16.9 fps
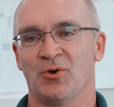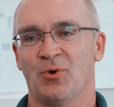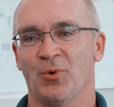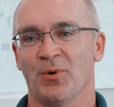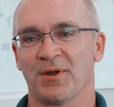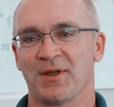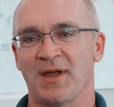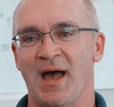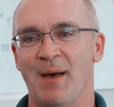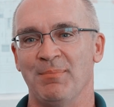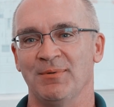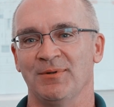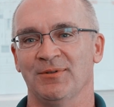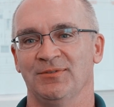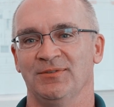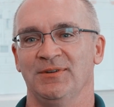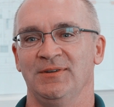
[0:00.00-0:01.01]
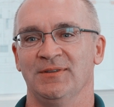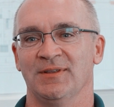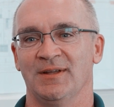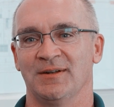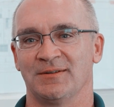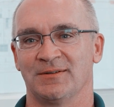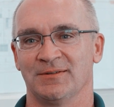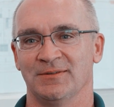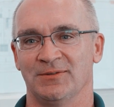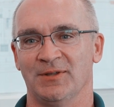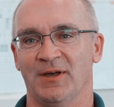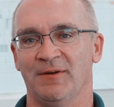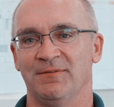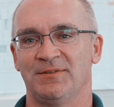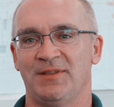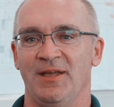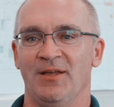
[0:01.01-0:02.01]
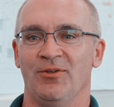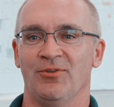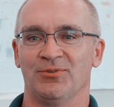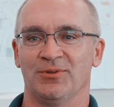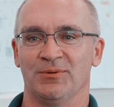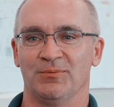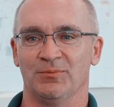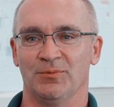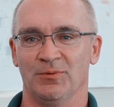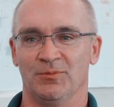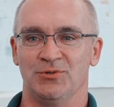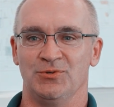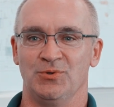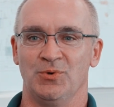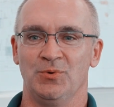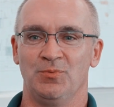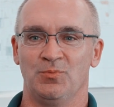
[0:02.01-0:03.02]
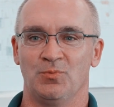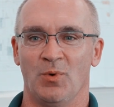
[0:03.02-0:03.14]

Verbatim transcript: a core competency that dovetails in what you